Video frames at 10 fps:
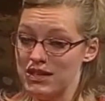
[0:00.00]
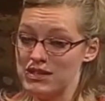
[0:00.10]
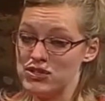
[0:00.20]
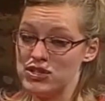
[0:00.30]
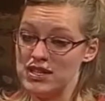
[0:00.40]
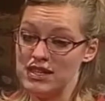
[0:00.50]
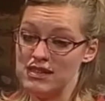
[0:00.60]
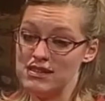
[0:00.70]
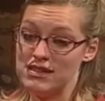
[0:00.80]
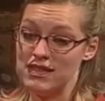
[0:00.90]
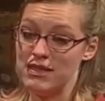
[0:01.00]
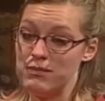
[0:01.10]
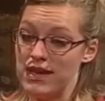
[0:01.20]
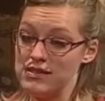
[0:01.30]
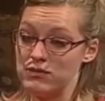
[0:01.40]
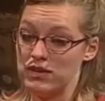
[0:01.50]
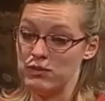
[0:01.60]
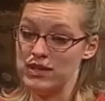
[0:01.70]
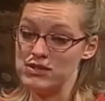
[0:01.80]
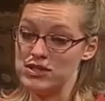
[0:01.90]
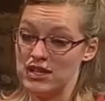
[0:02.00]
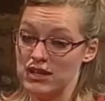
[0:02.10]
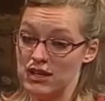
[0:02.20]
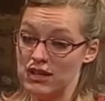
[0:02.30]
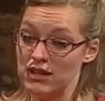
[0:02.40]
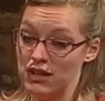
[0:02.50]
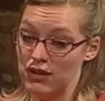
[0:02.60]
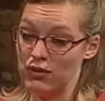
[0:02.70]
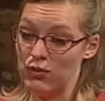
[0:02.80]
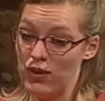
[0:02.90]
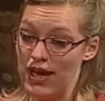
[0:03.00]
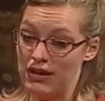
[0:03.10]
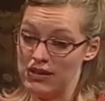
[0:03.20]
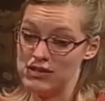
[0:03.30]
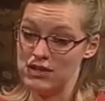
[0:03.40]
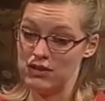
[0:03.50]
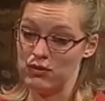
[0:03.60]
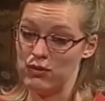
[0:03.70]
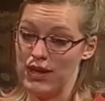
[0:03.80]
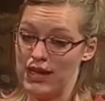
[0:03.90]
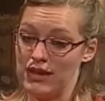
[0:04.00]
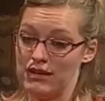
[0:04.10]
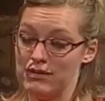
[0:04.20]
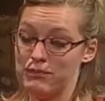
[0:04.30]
she did the best with what she knew how to do. And